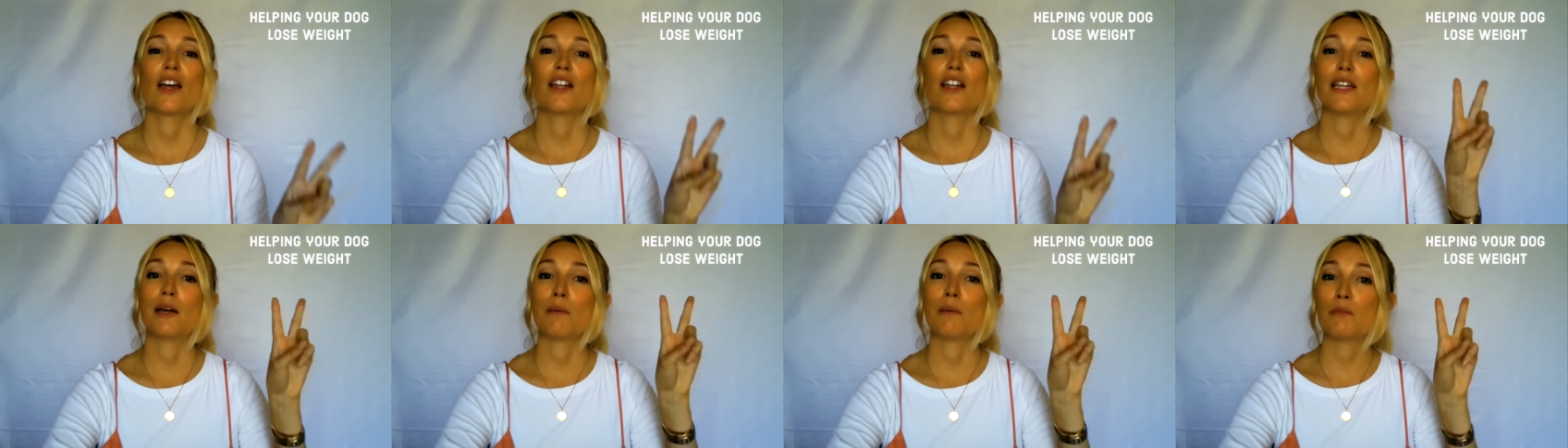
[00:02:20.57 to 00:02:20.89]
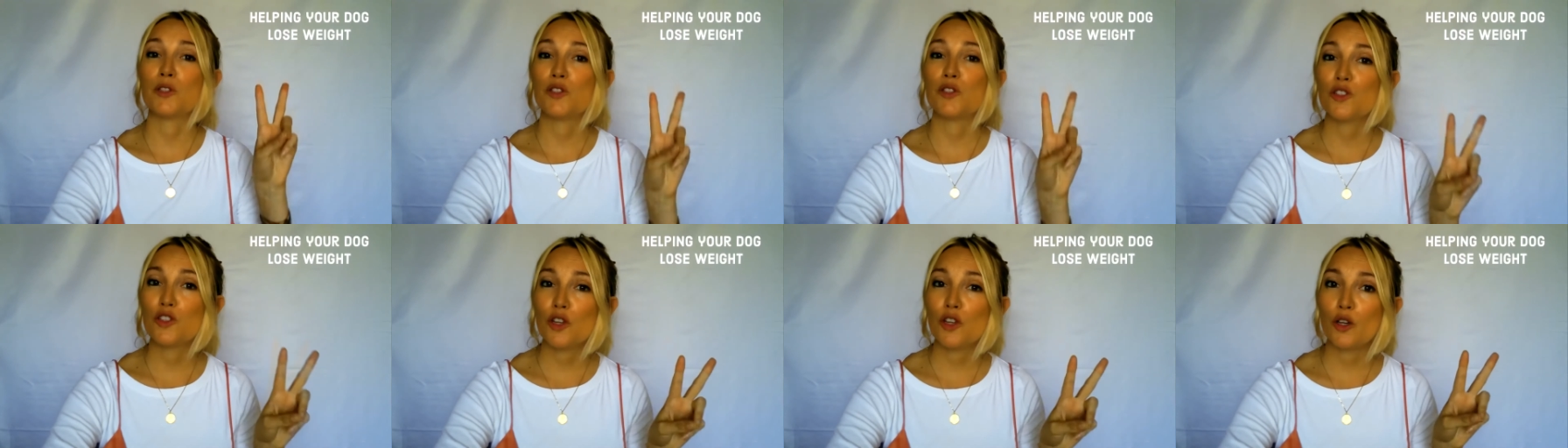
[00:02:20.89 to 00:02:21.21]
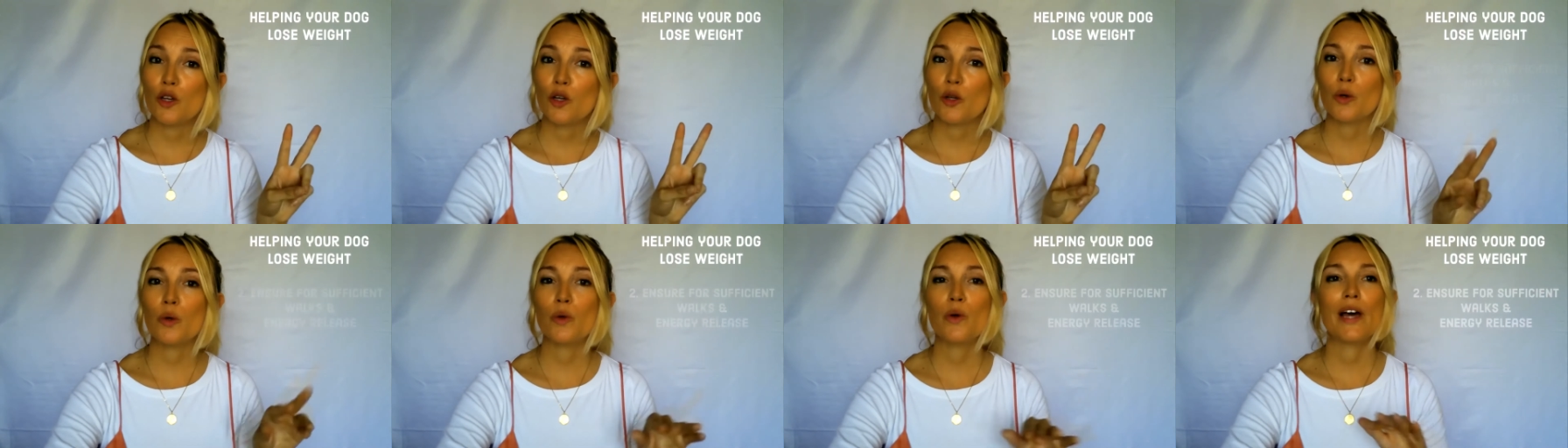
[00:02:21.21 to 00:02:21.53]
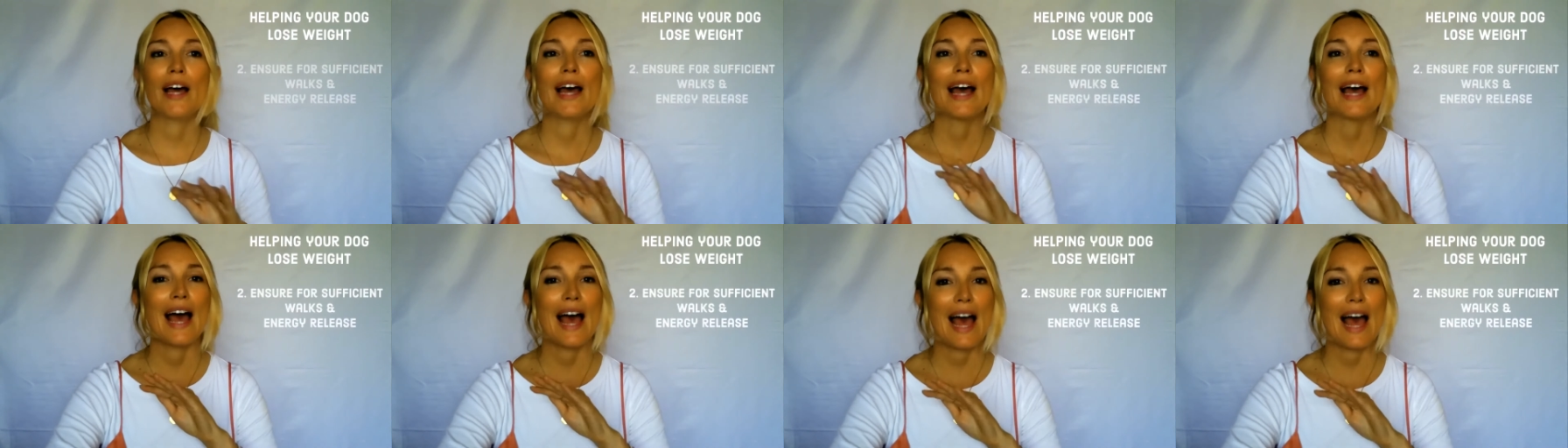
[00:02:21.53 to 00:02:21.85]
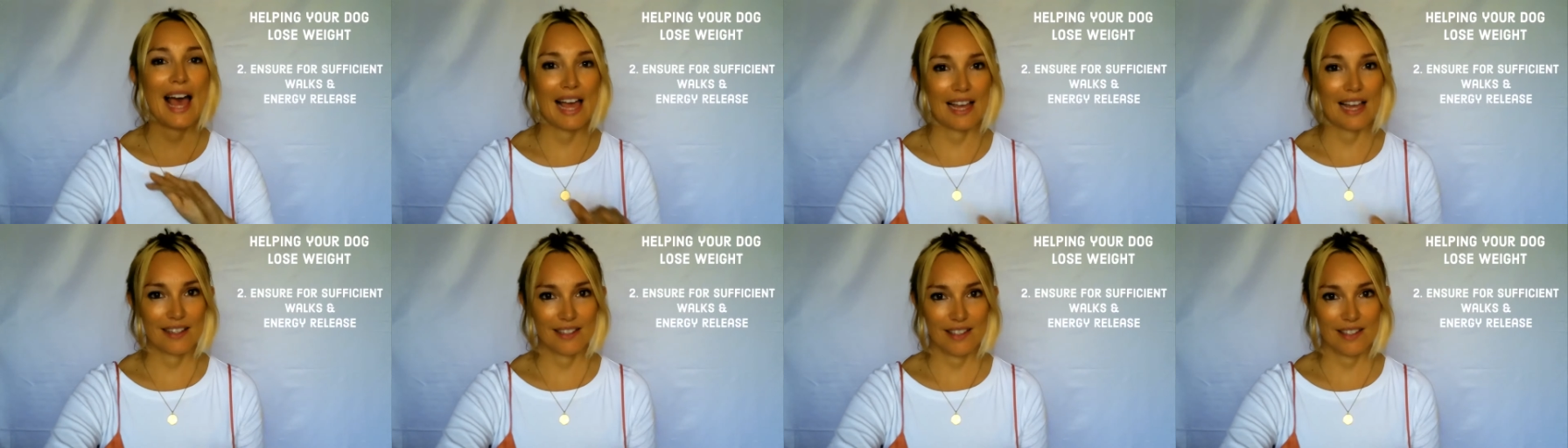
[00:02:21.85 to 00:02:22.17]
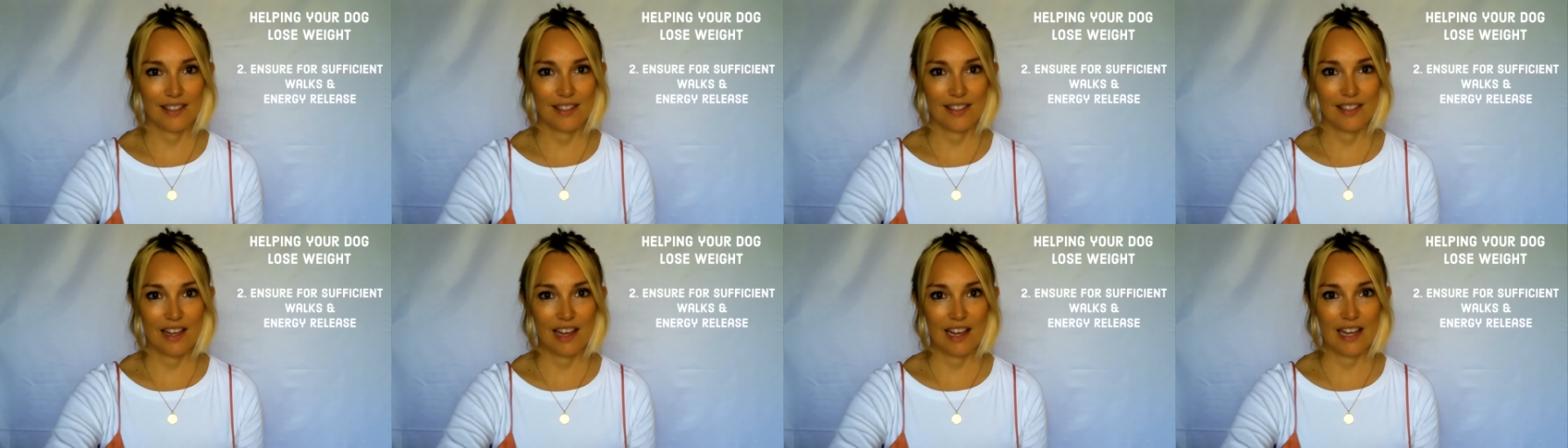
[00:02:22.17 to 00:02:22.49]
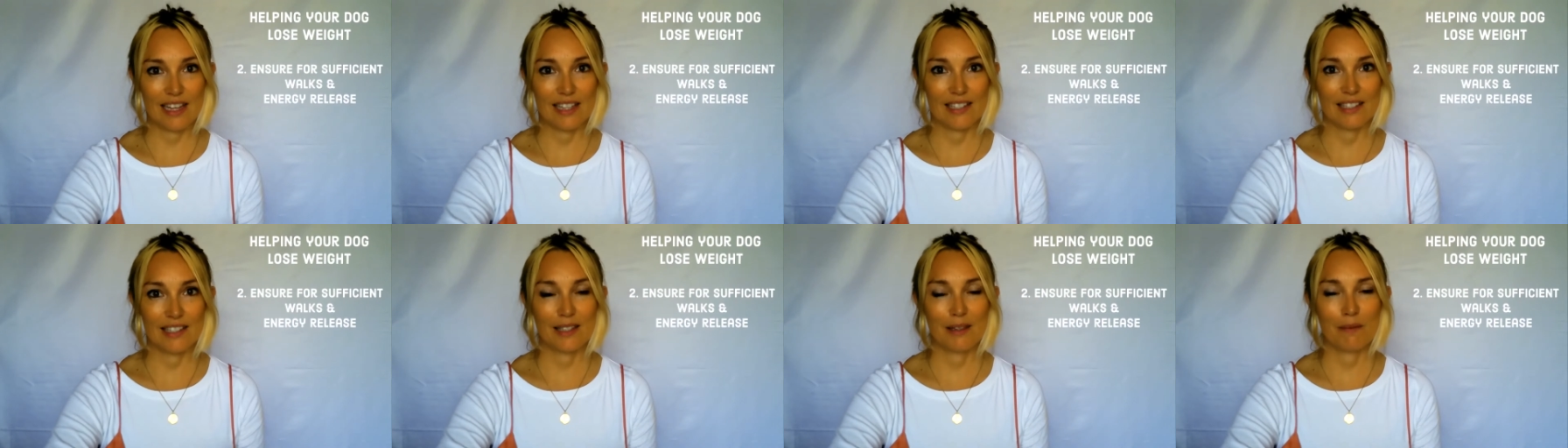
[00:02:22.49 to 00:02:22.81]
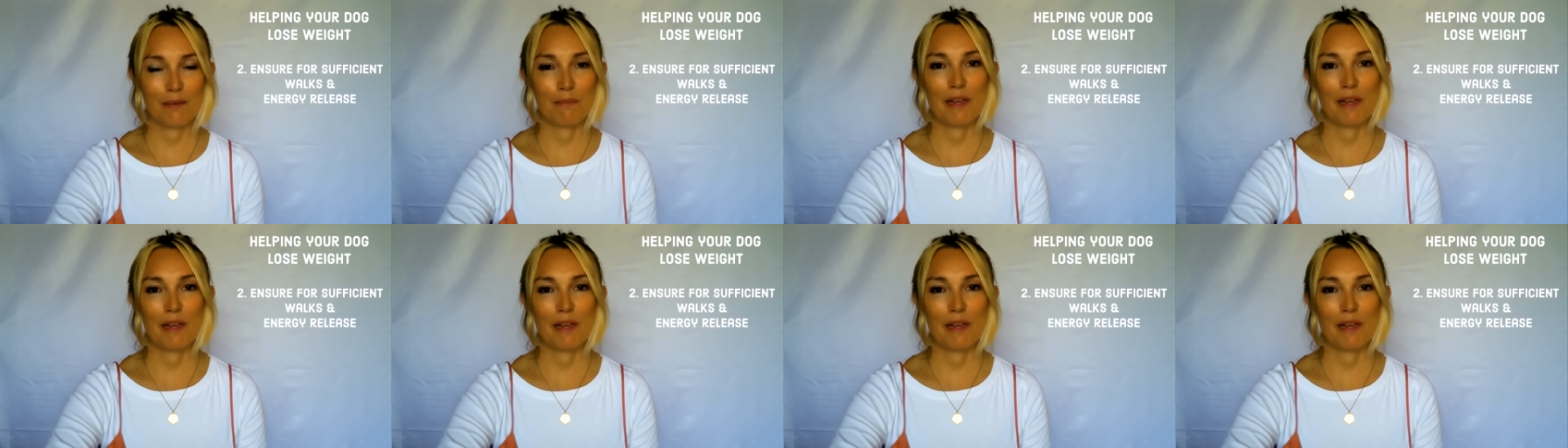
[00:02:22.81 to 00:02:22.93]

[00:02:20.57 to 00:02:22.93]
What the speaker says: Number 2, exercise.